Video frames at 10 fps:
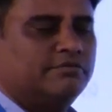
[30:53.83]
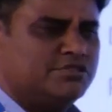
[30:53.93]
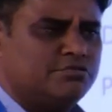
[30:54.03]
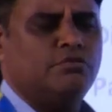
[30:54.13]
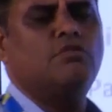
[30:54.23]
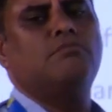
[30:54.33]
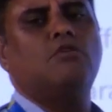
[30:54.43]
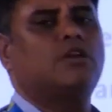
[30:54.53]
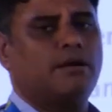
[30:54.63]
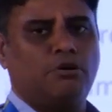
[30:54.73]
We should know
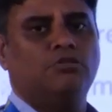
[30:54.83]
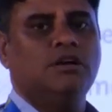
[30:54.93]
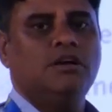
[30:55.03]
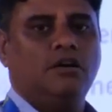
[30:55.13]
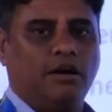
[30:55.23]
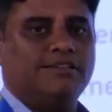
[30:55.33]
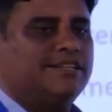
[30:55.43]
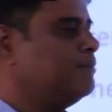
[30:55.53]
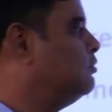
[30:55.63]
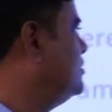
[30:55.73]
more about on
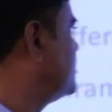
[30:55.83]
Tableau.